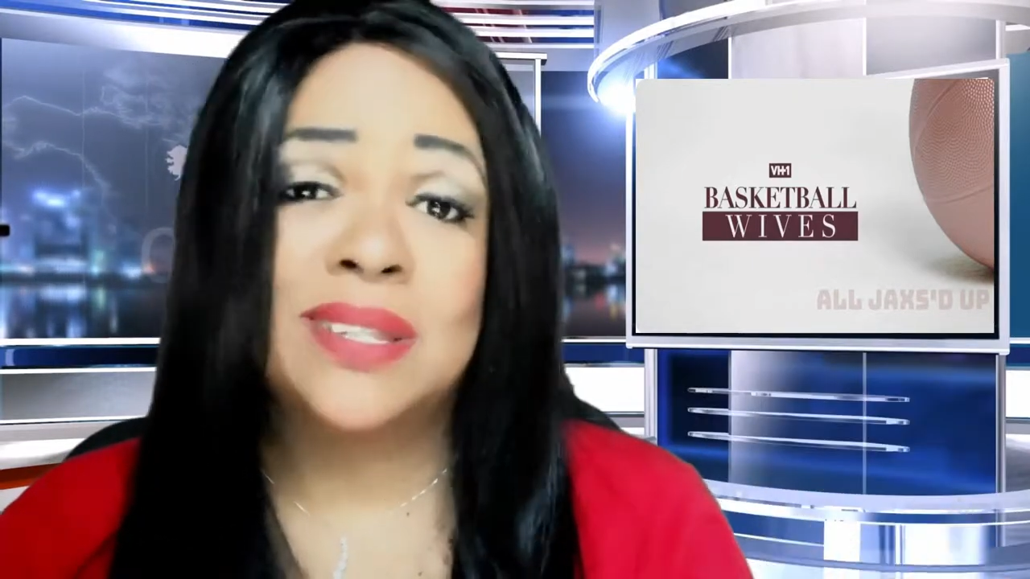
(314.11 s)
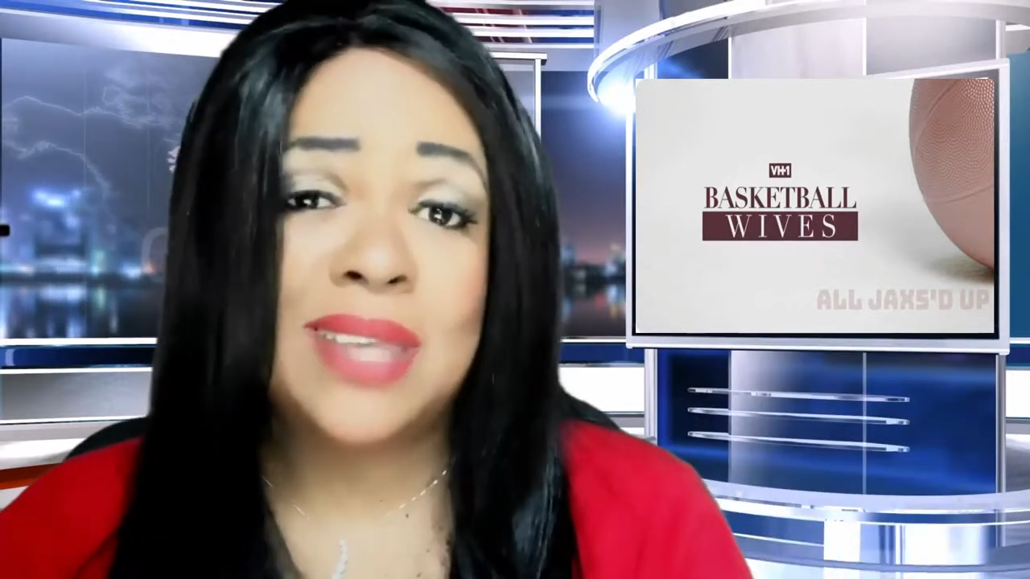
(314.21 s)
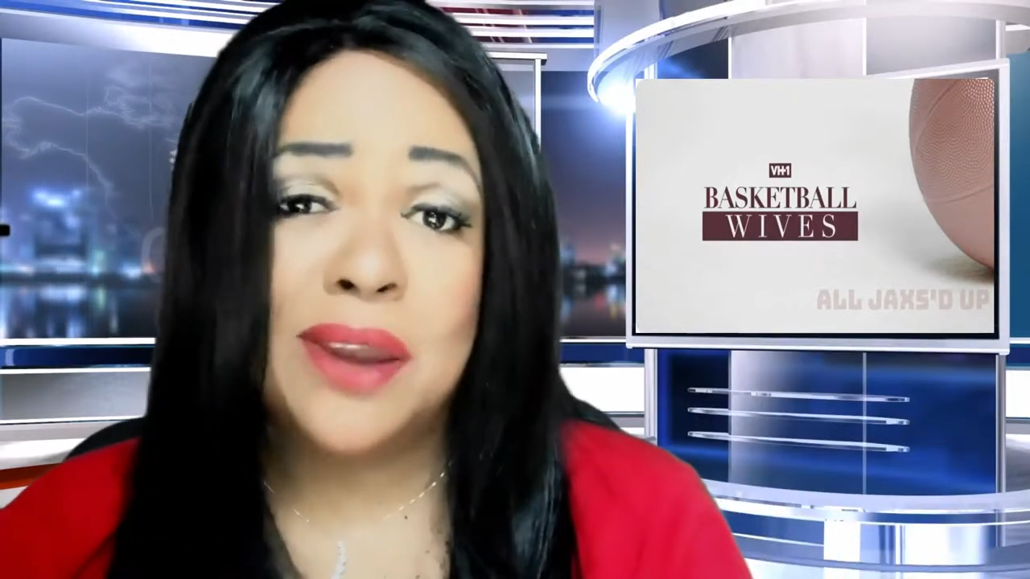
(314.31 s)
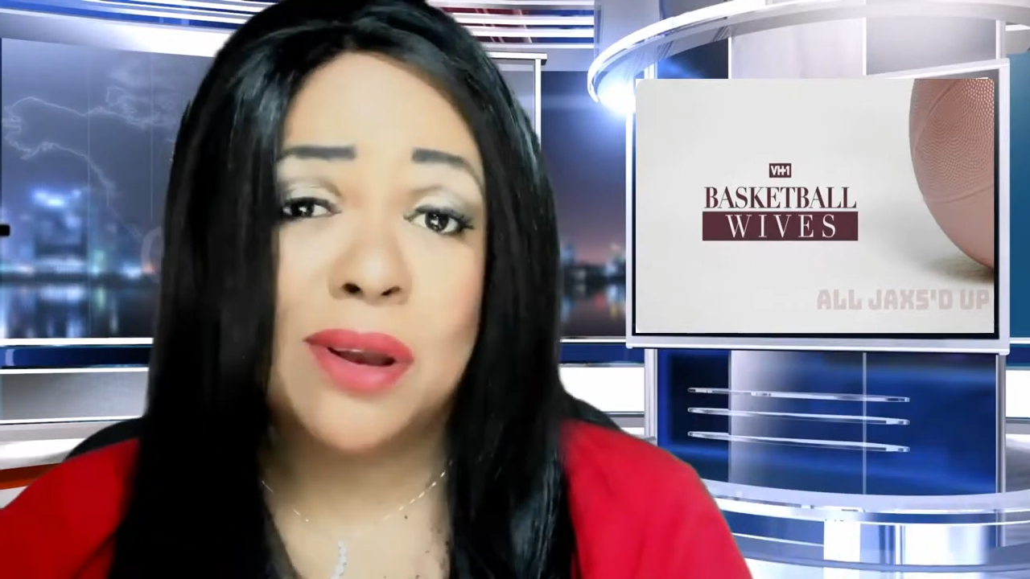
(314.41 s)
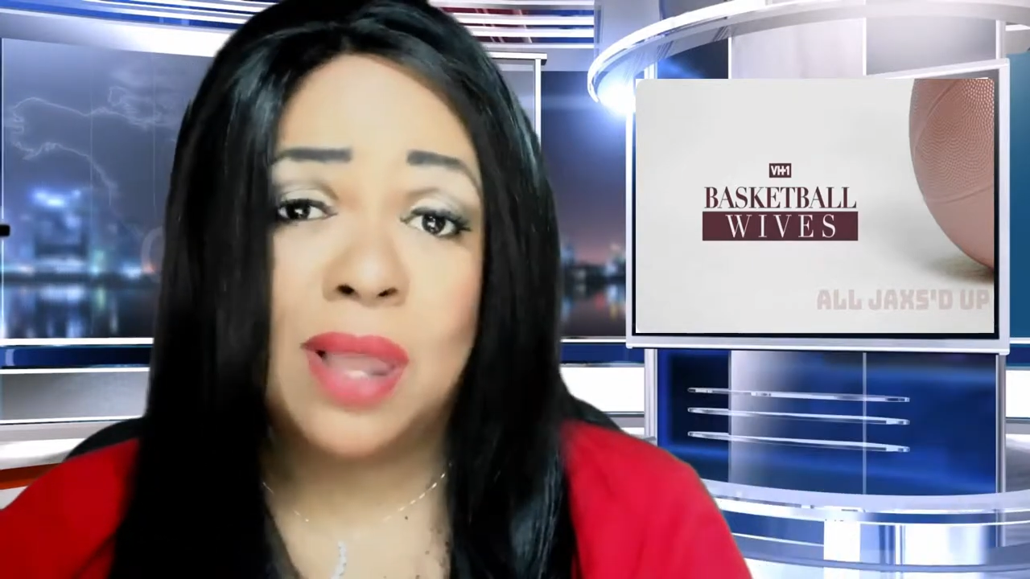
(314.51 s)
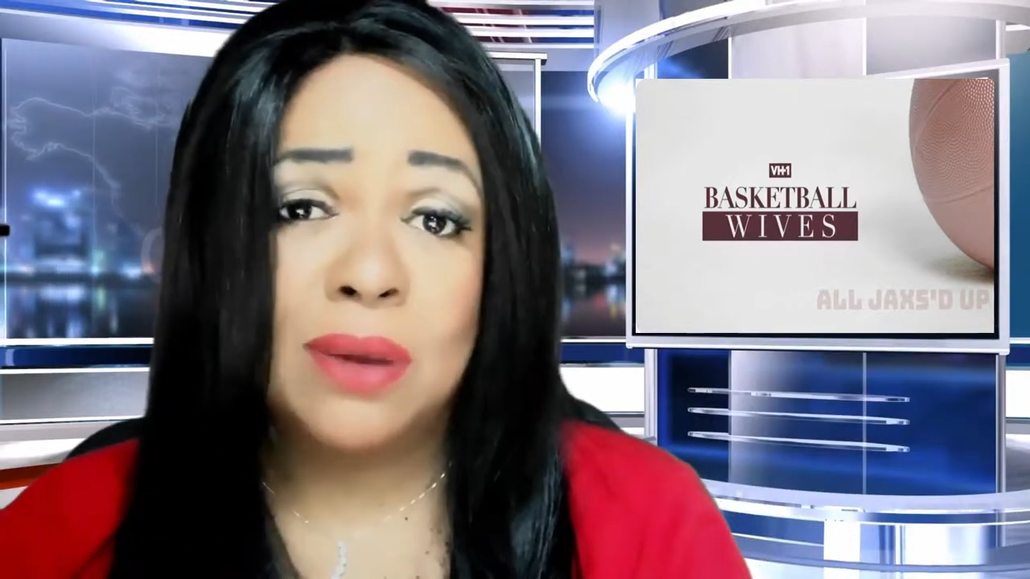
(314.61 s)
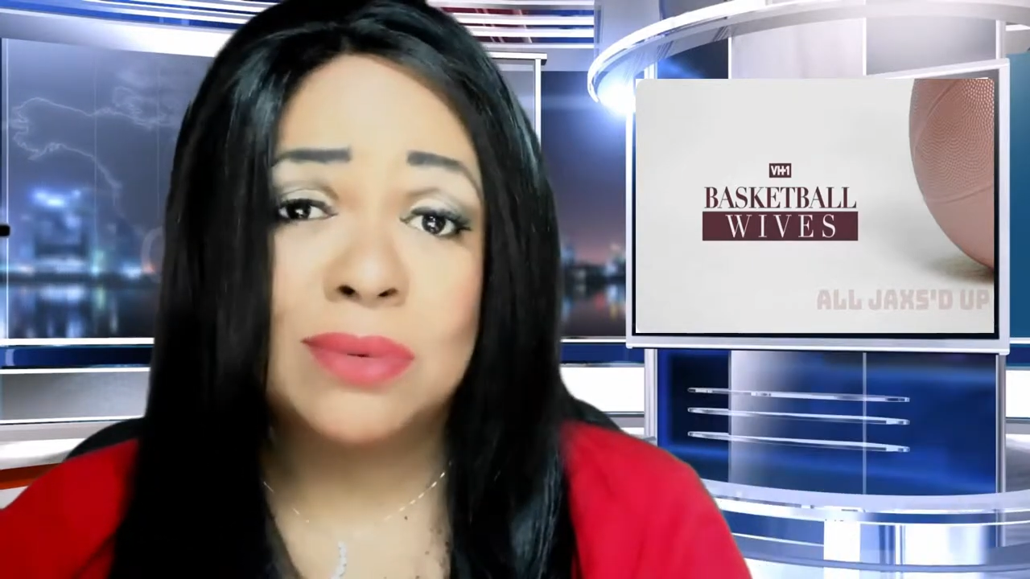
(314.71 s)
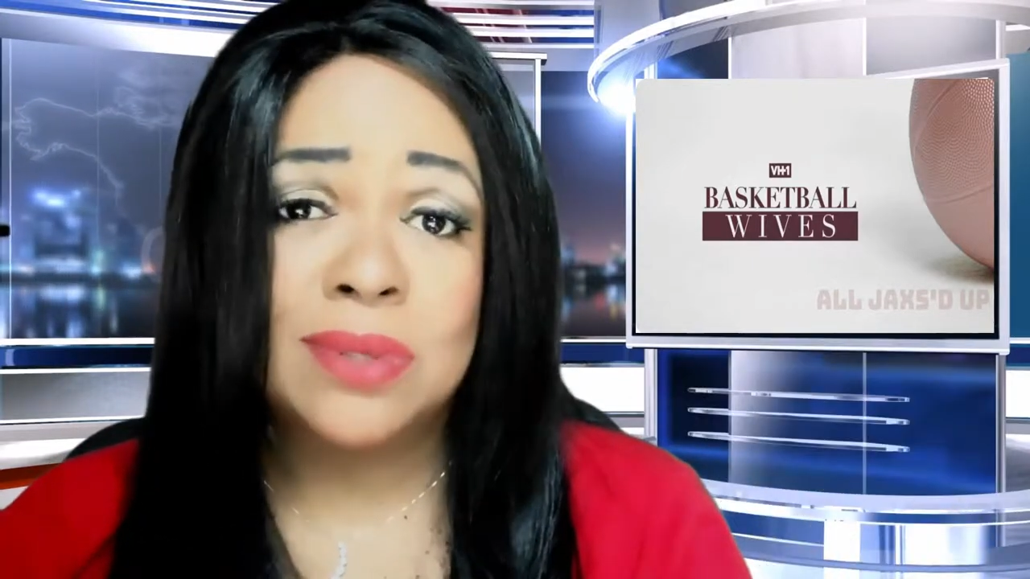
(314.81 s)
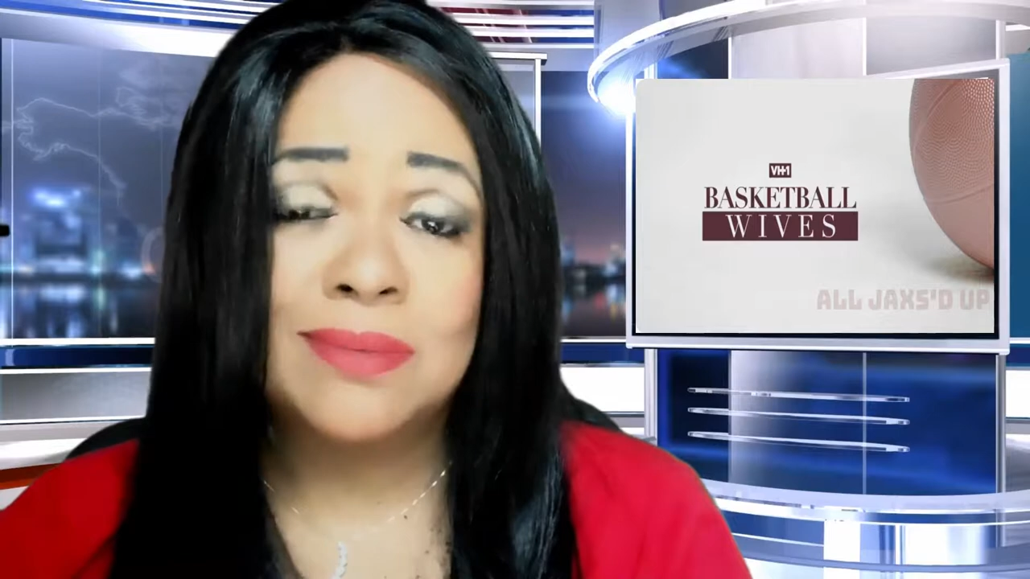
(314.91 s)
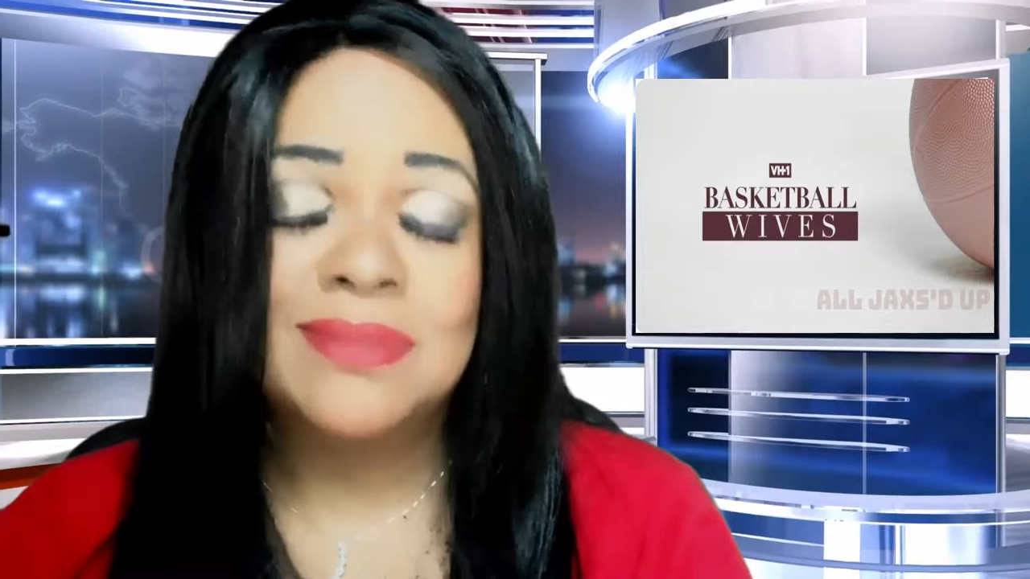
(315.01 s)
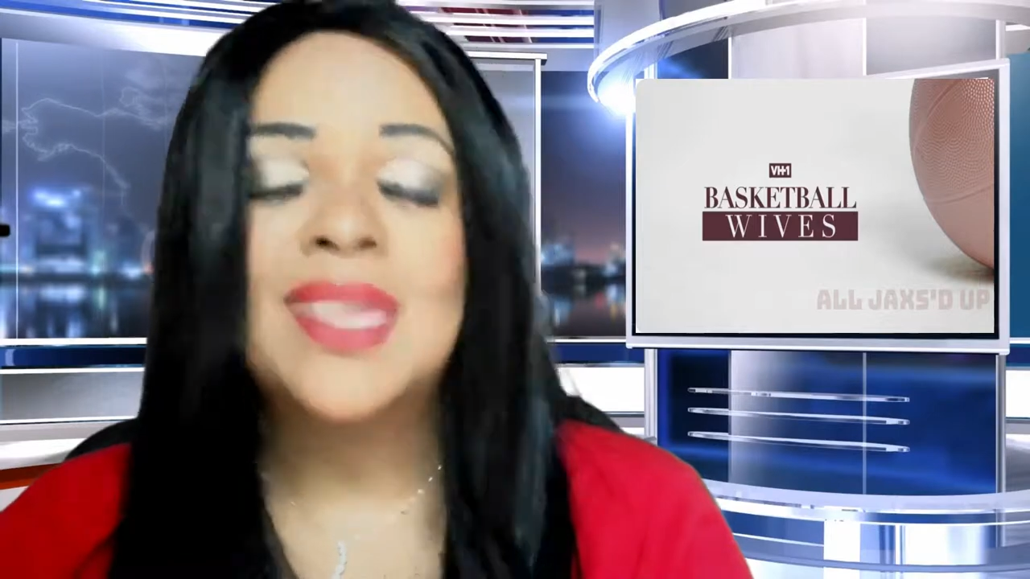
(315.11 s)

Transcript: designer clothes.